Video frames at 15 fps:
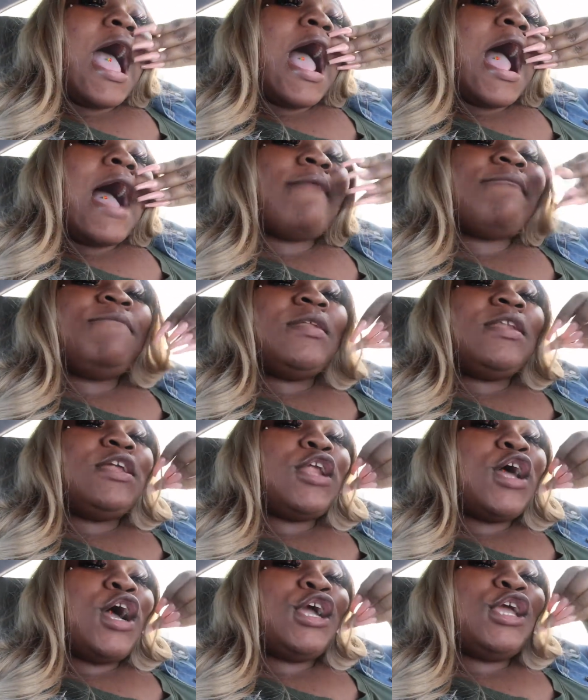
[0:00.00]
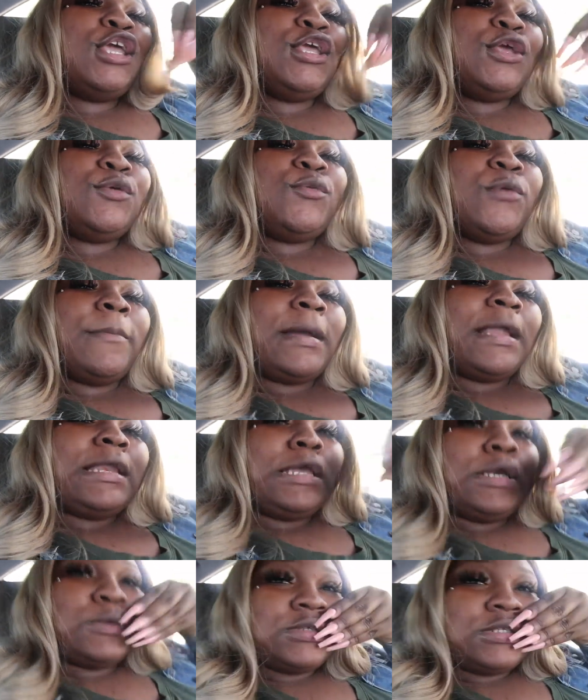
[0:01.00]
I'm feeling all cute with my
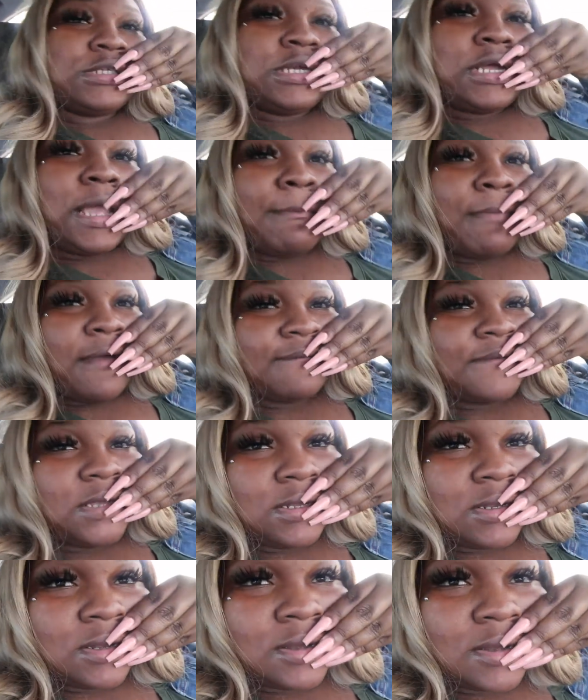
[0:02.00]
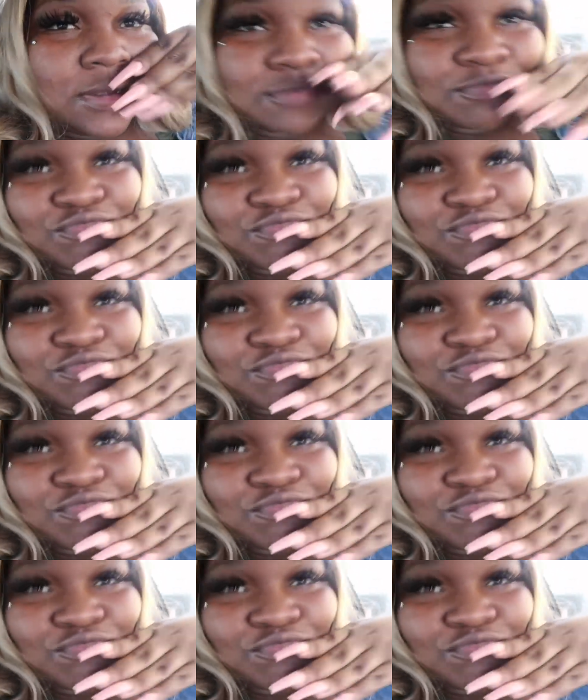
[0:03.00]
nails done, my feet done.